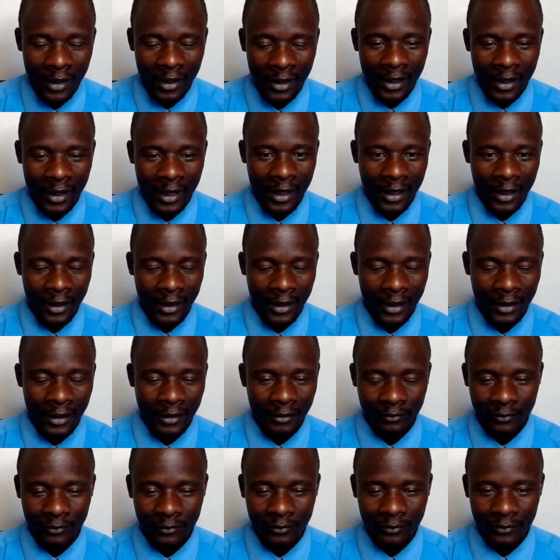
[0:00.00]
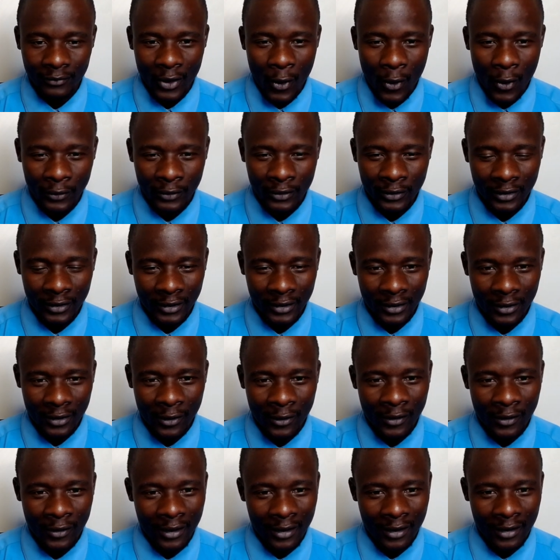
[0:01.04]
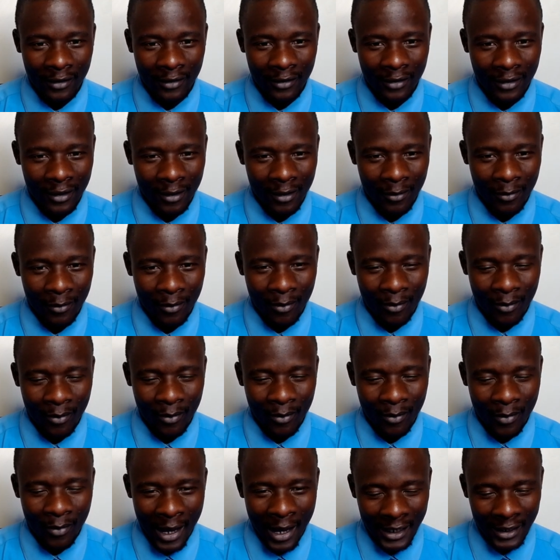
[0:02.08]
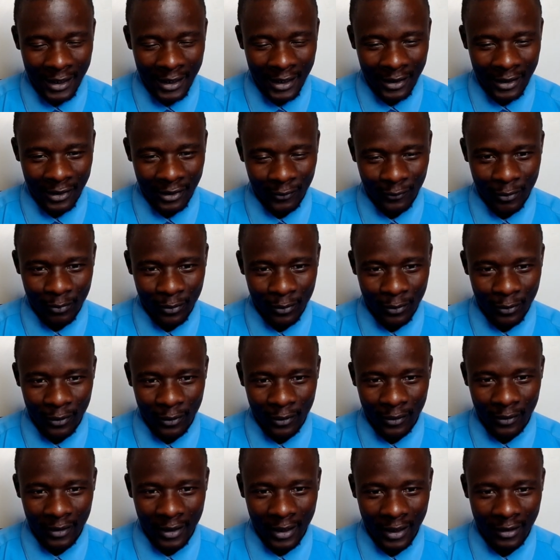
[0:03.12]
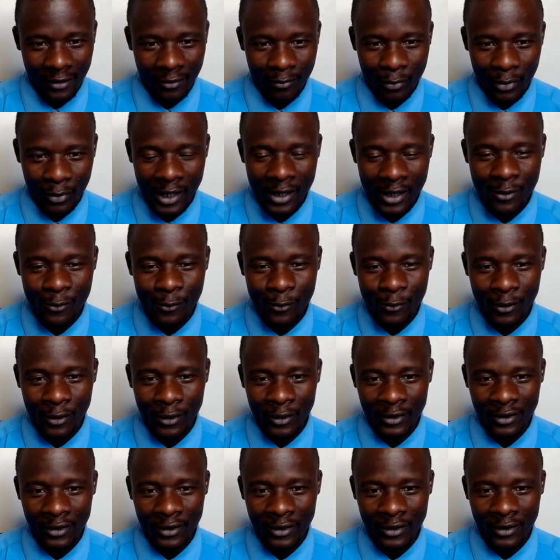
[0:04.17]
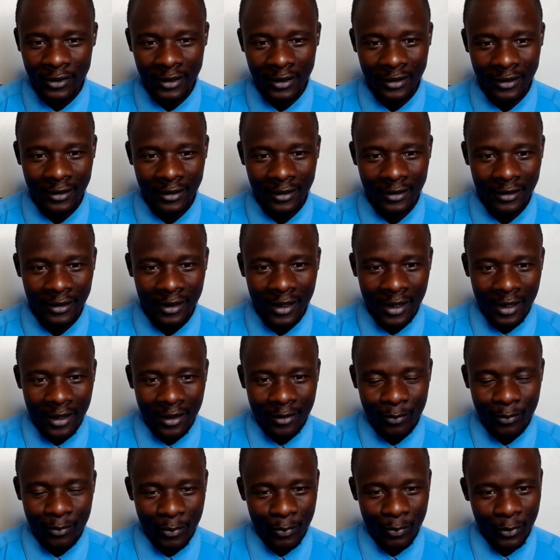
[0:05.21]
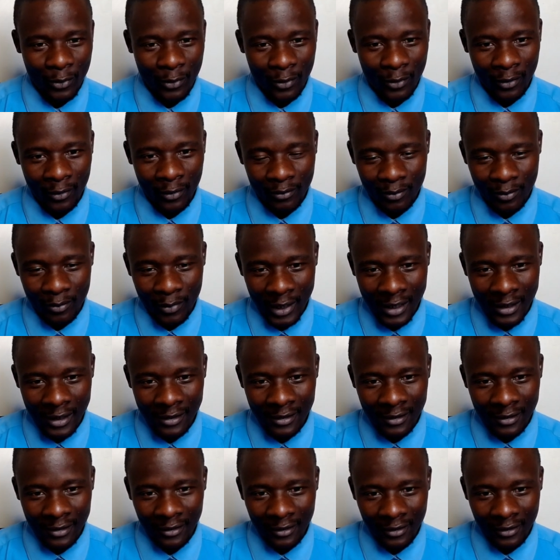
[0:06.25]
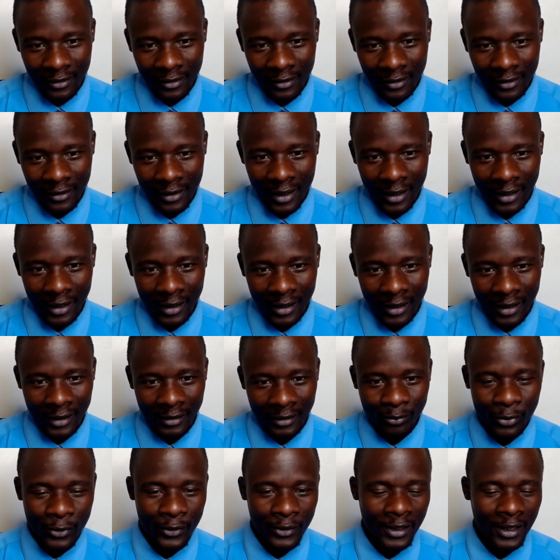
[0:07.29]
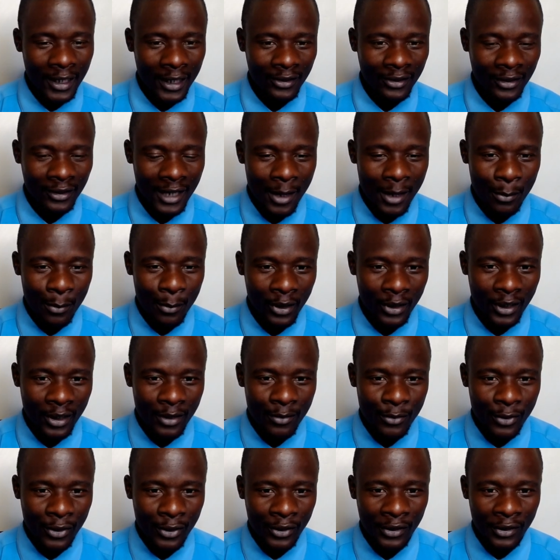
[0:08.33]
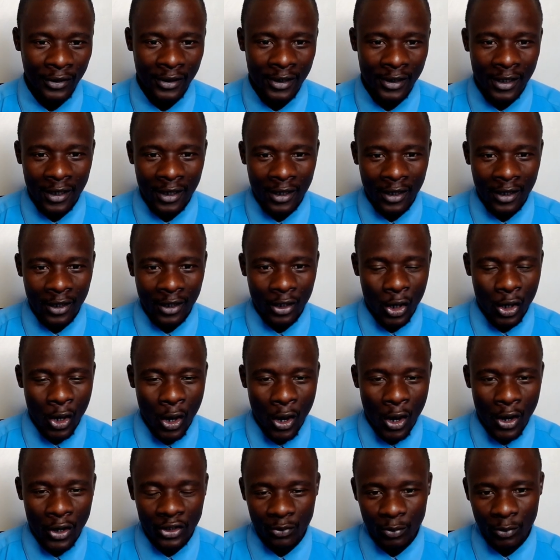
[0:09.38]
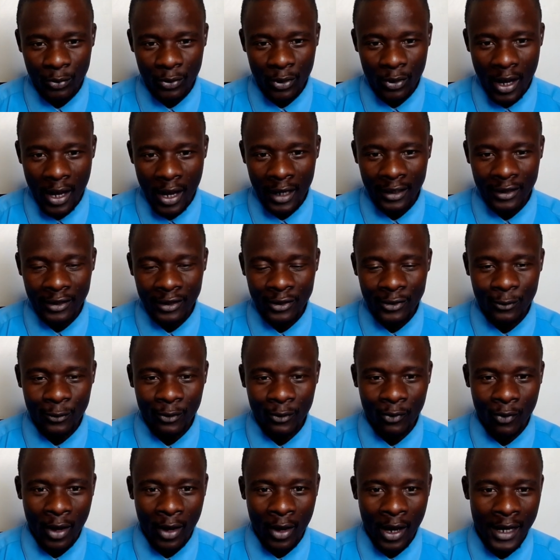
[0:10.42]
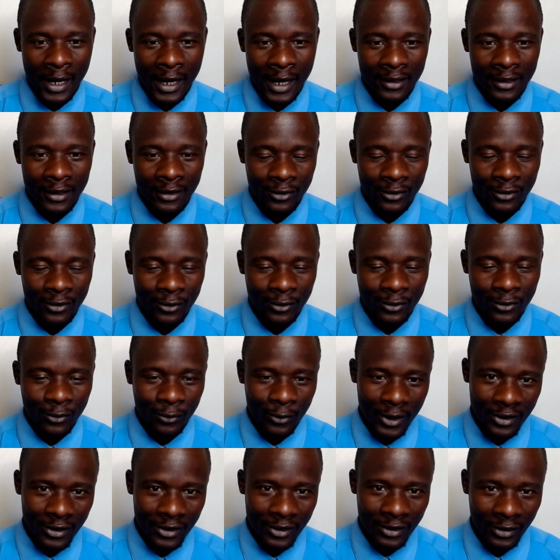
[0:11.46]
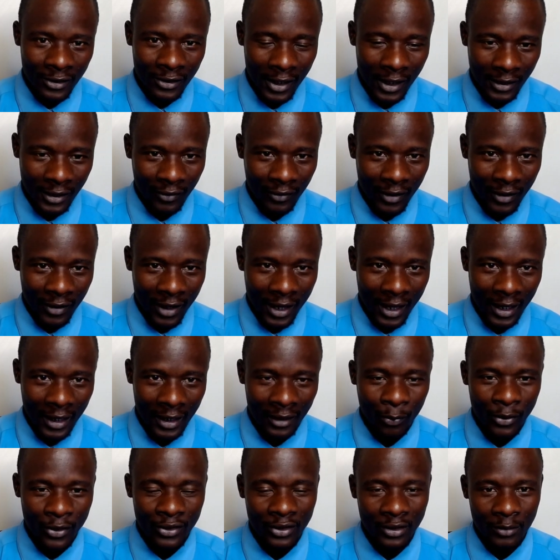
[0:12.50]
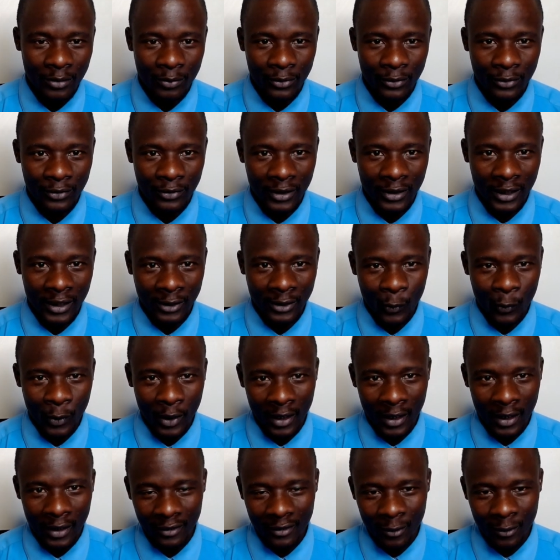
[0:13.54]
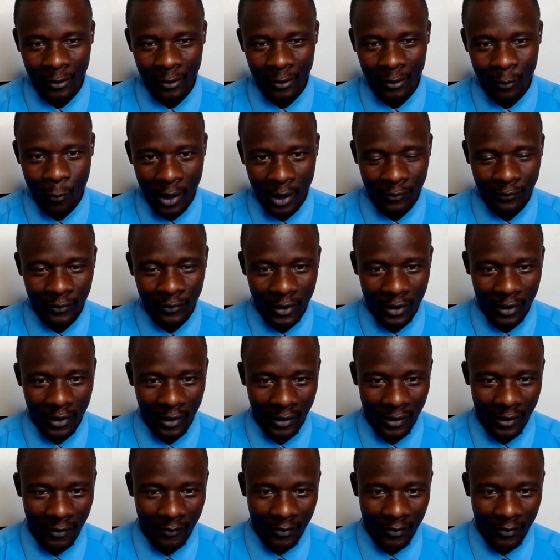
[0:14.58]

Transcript: uh, hosted on the minds of people and brainwashed and people being uh, put in a slumbering mode, God's people are to arise to agitate on the health principles as well as the Word of God.